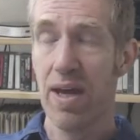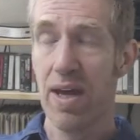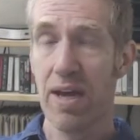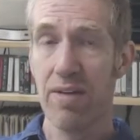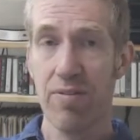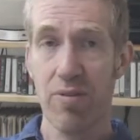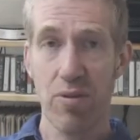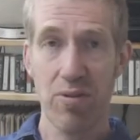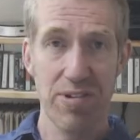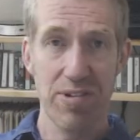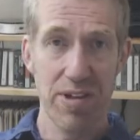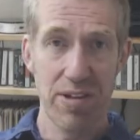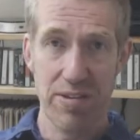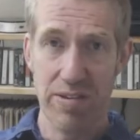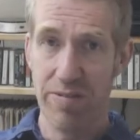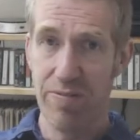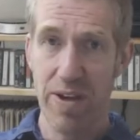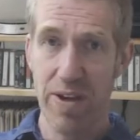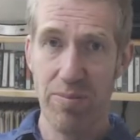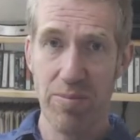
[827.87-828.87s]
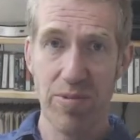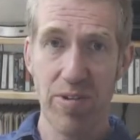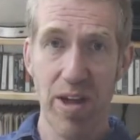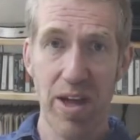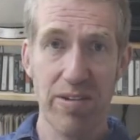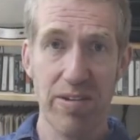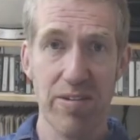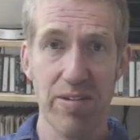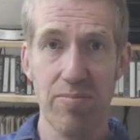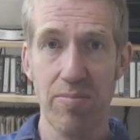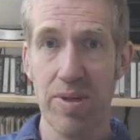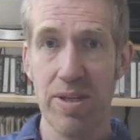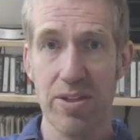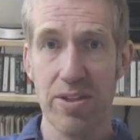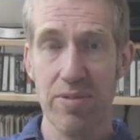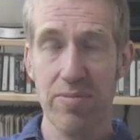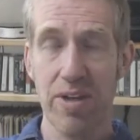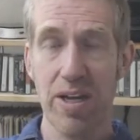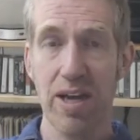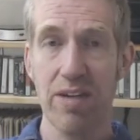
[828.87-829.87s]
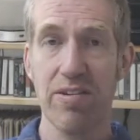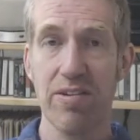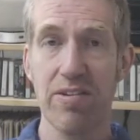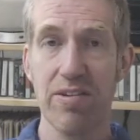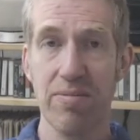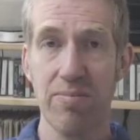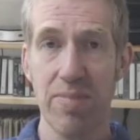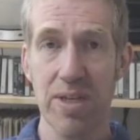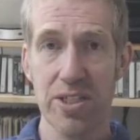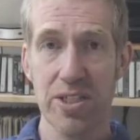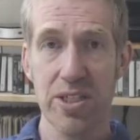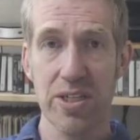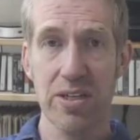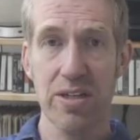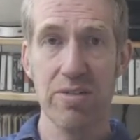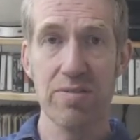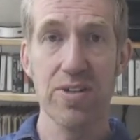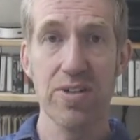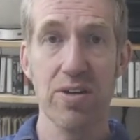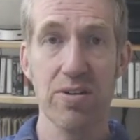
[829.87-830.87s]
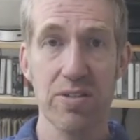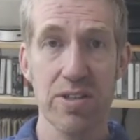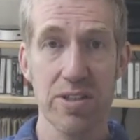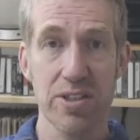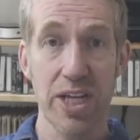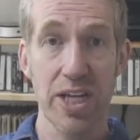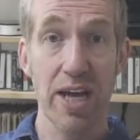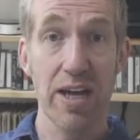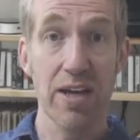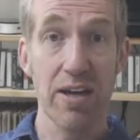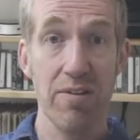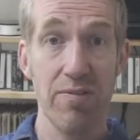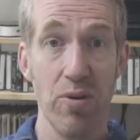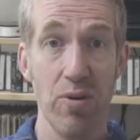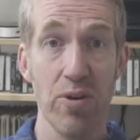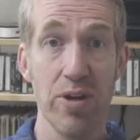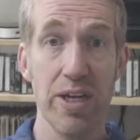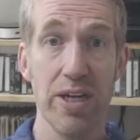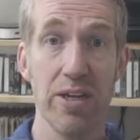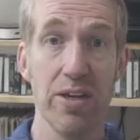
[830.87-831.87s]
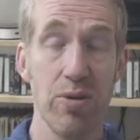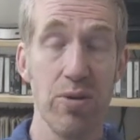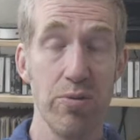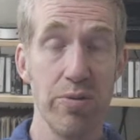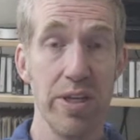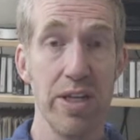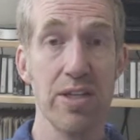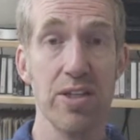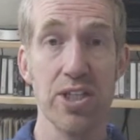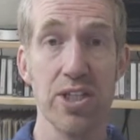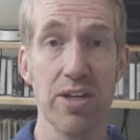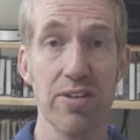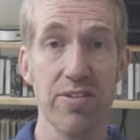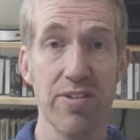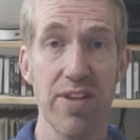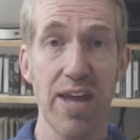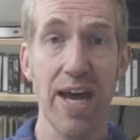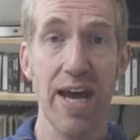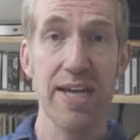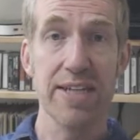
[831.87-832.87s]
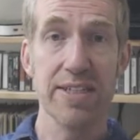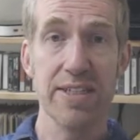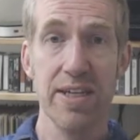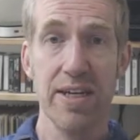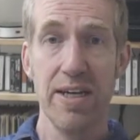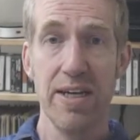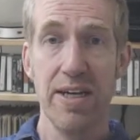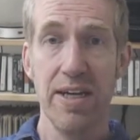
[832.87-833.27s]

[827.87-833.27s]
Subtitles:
And of course, there's the famous cases in Michigan of Dr. Jack Kevorkian, who did just that.